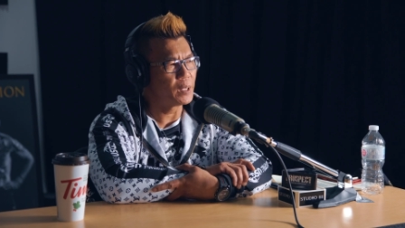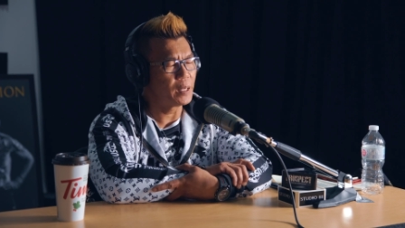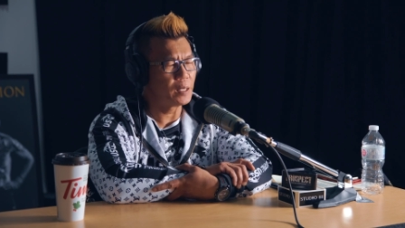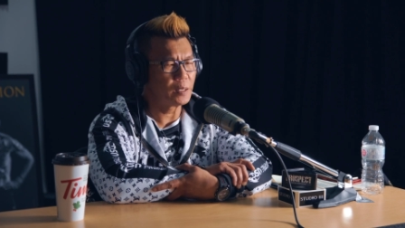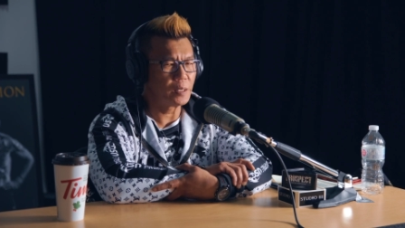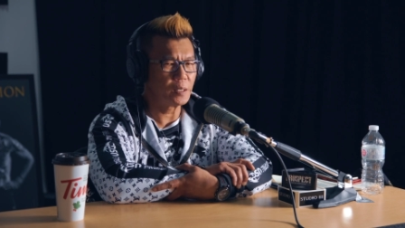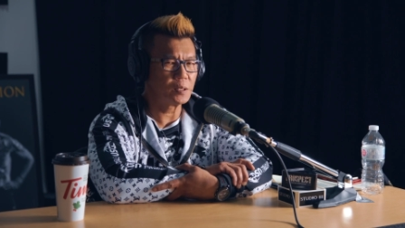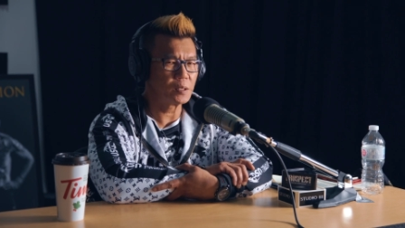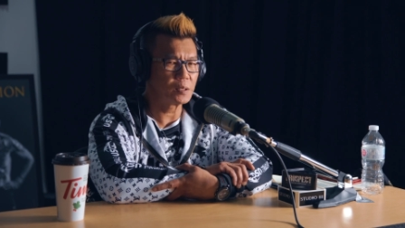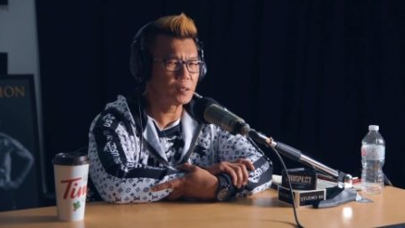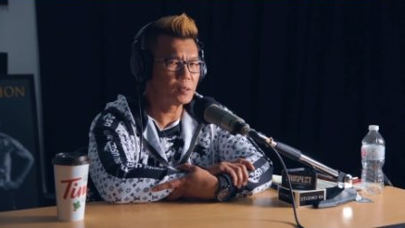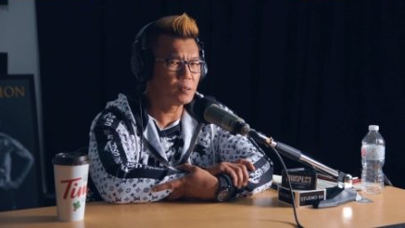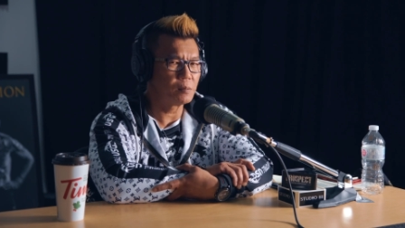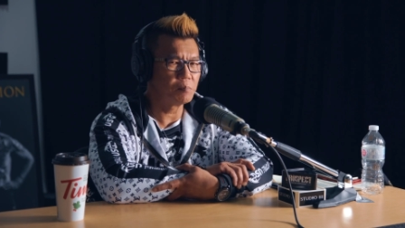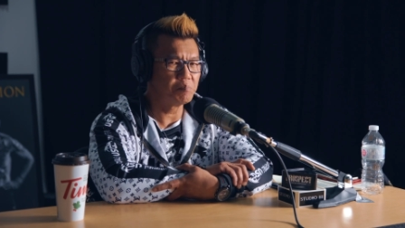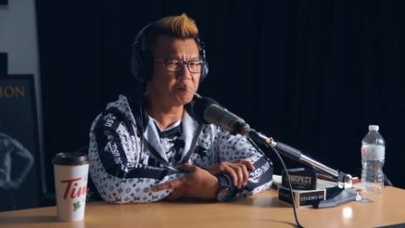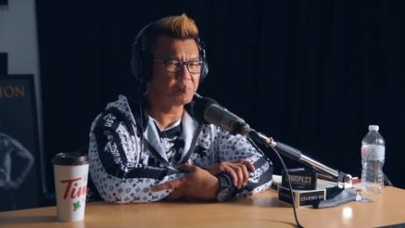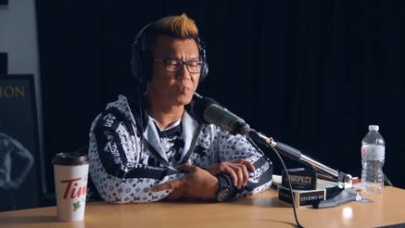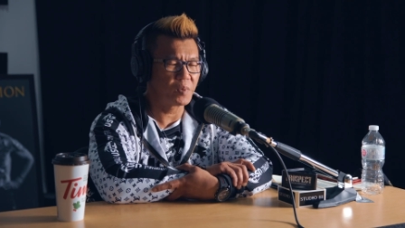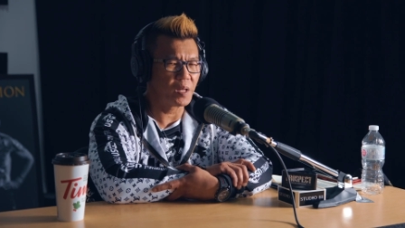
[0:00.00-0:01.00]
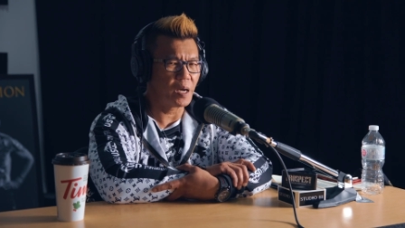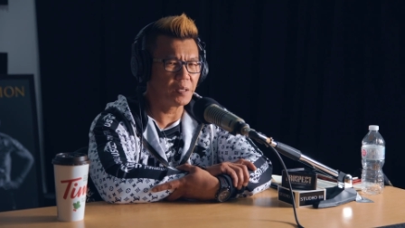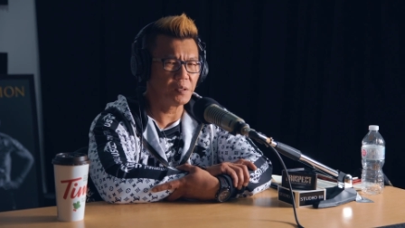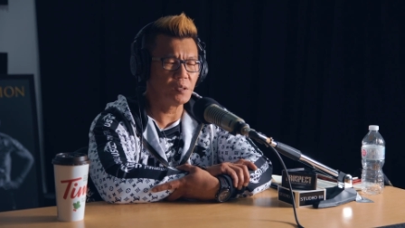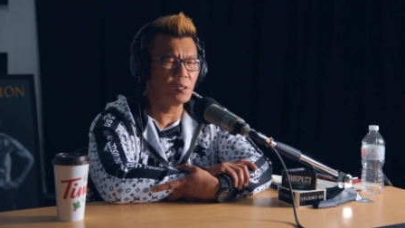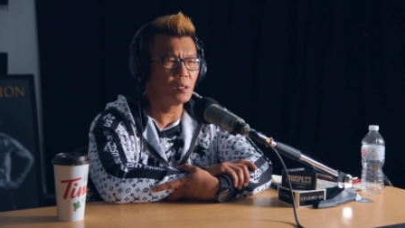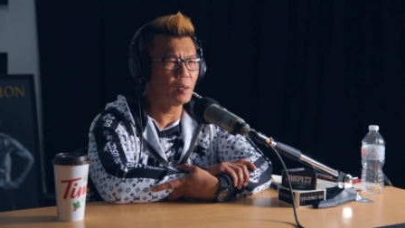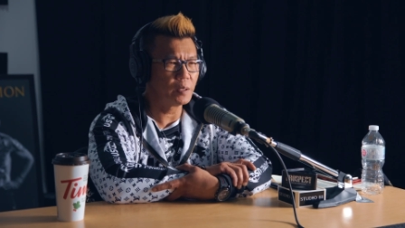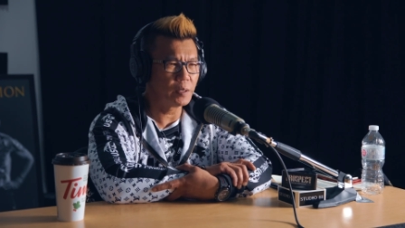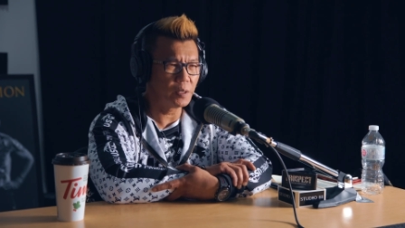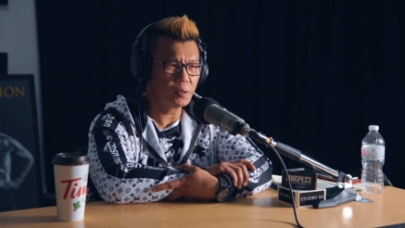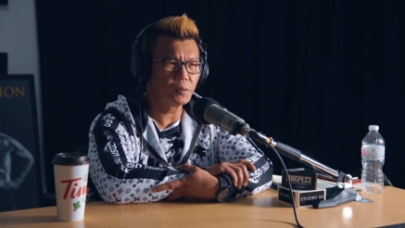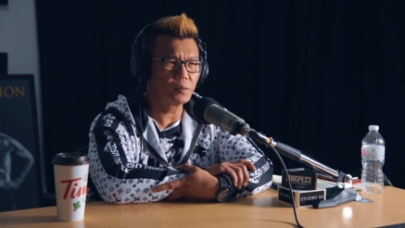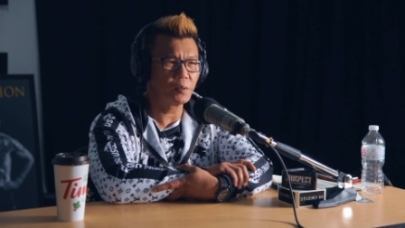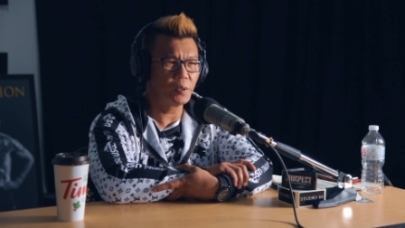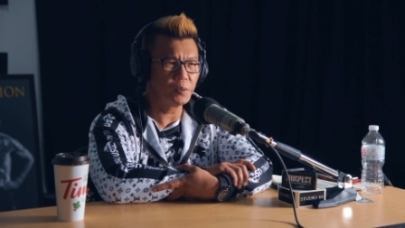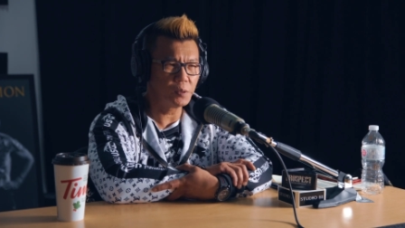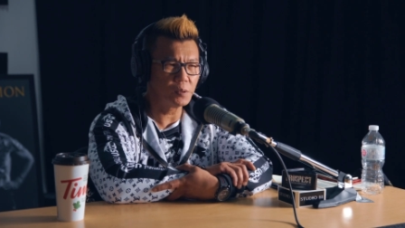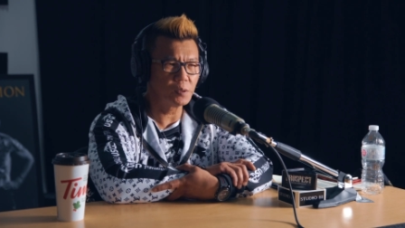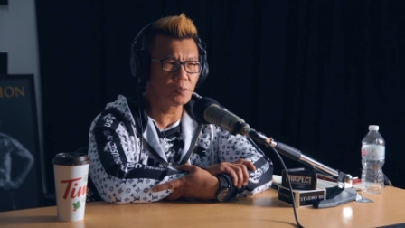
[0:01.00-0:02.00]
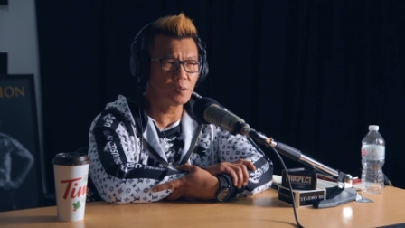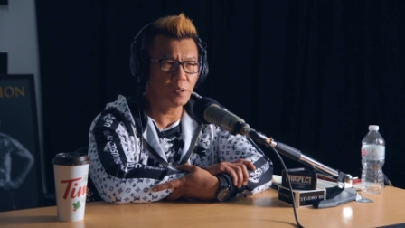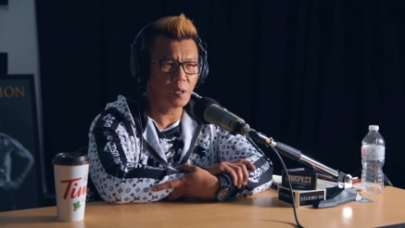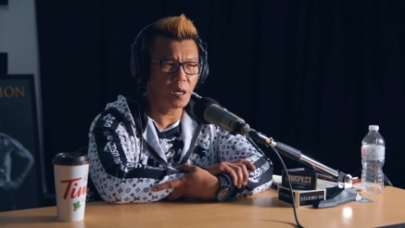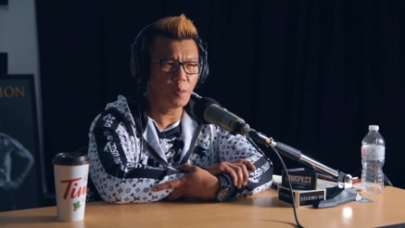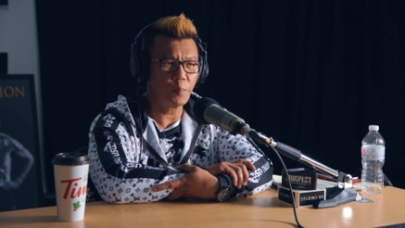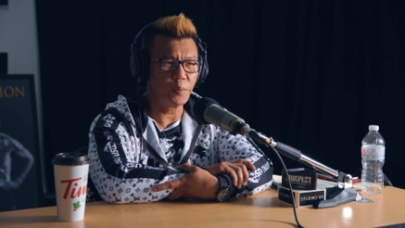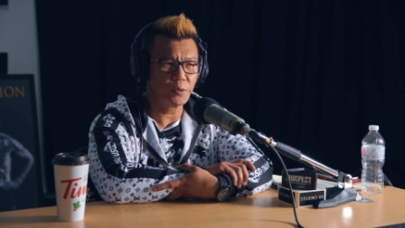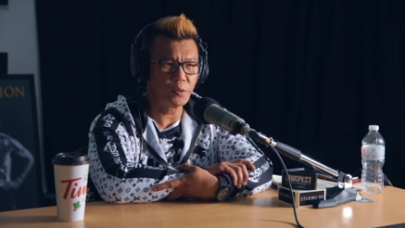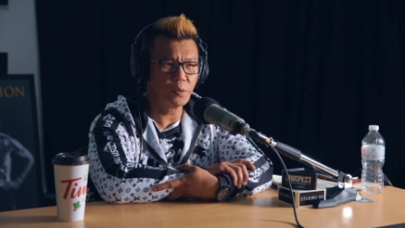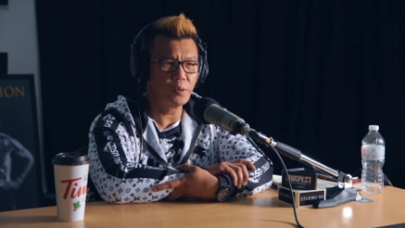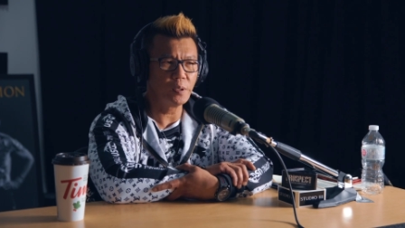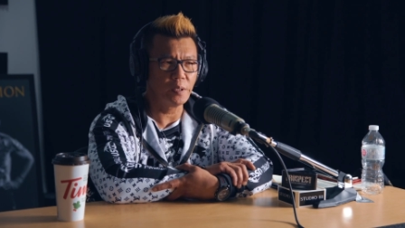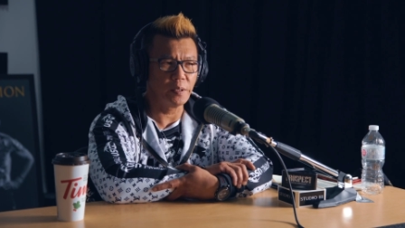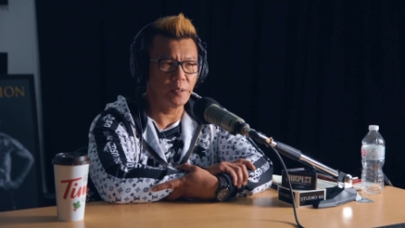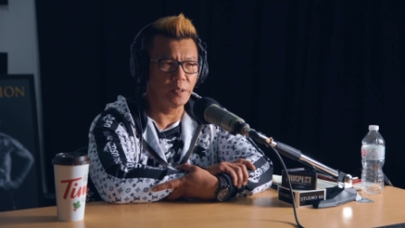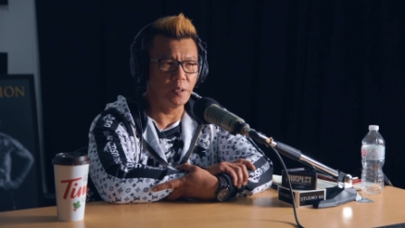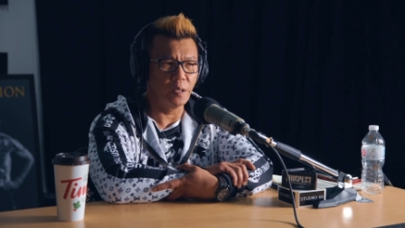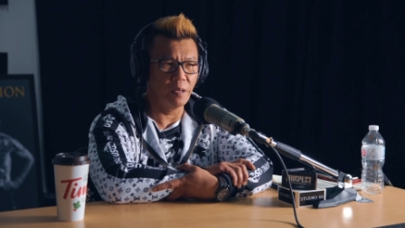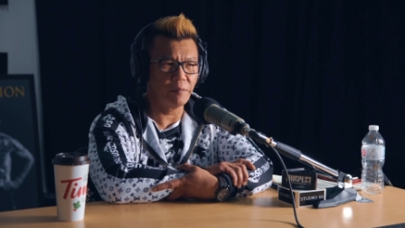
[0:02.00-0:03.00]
then they just thought, you know what, this is an opportunity here.